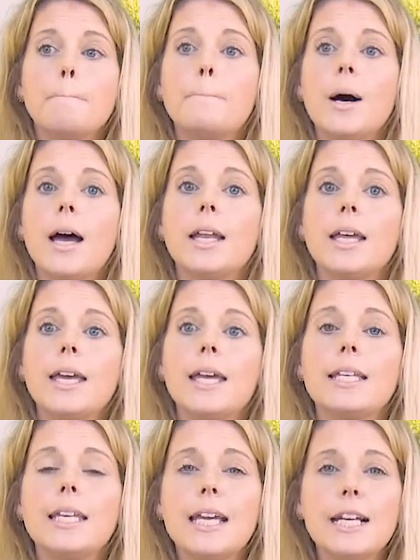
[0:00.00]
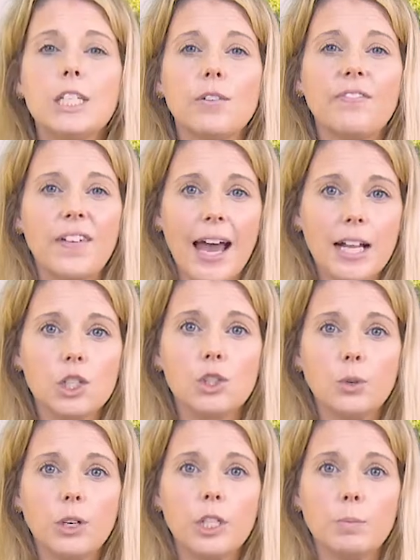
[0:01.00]
but it needs a fat
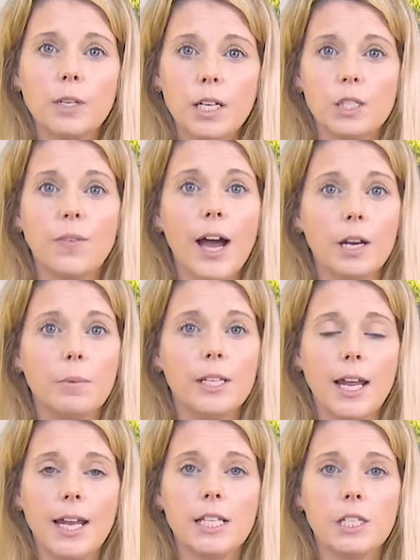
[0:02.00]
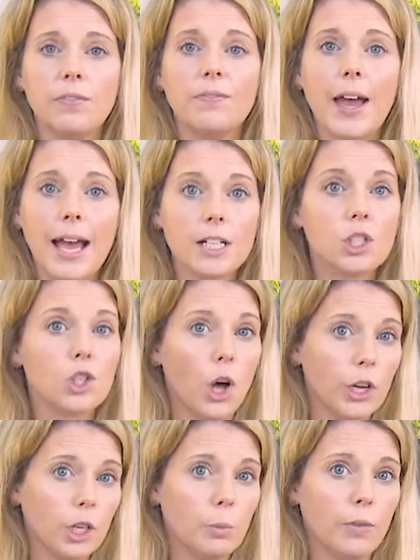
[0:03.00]
source because vitamin A is a
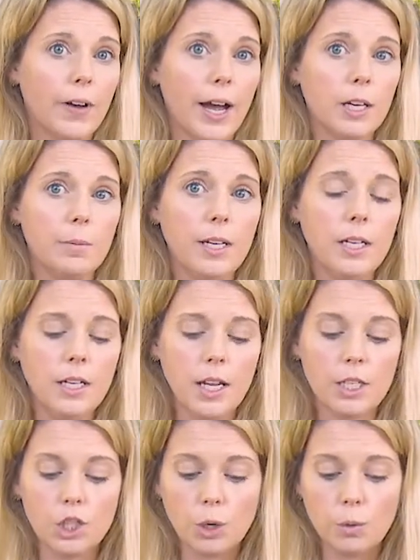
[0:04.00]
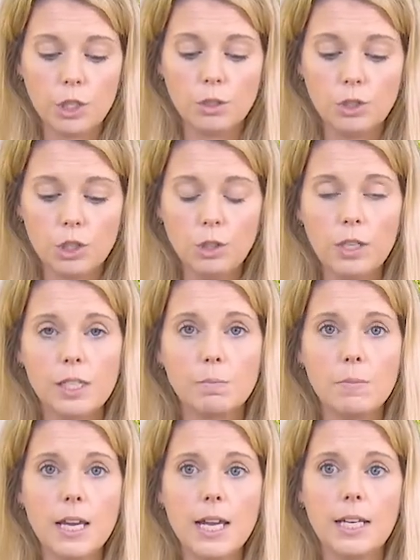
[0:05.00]
fat-soluble vitamin. And so when you do this
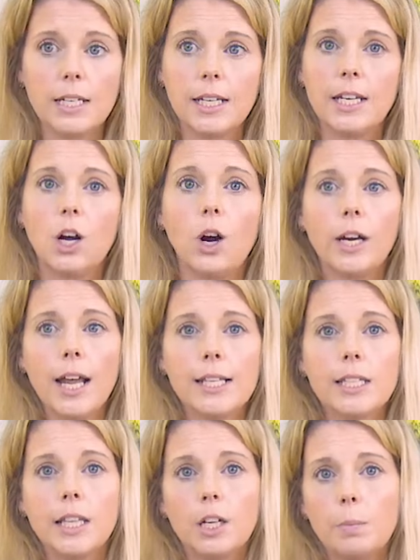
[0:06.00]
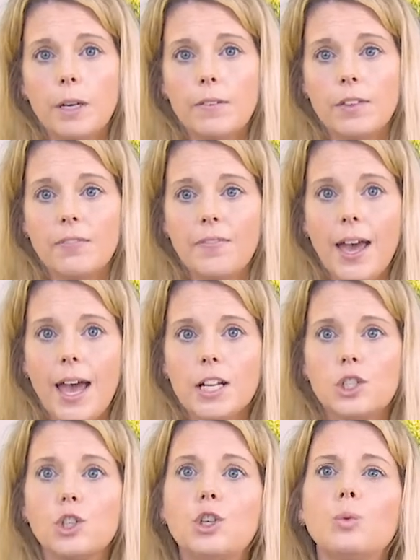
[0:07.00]
meat, it already has a little bit of the fat,
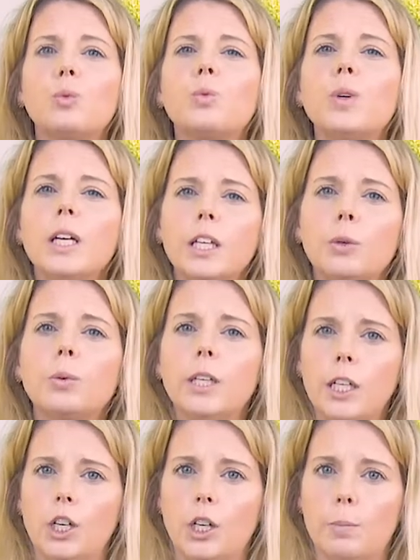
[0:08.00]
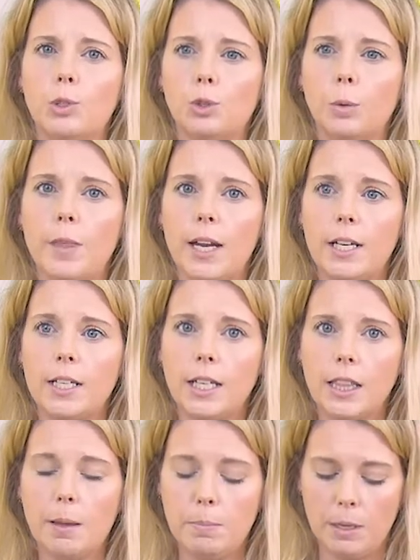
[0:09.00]
so you're really, really going to absorb that and
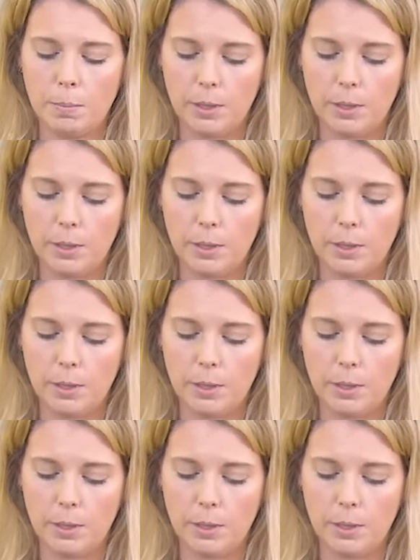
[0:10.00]
get that big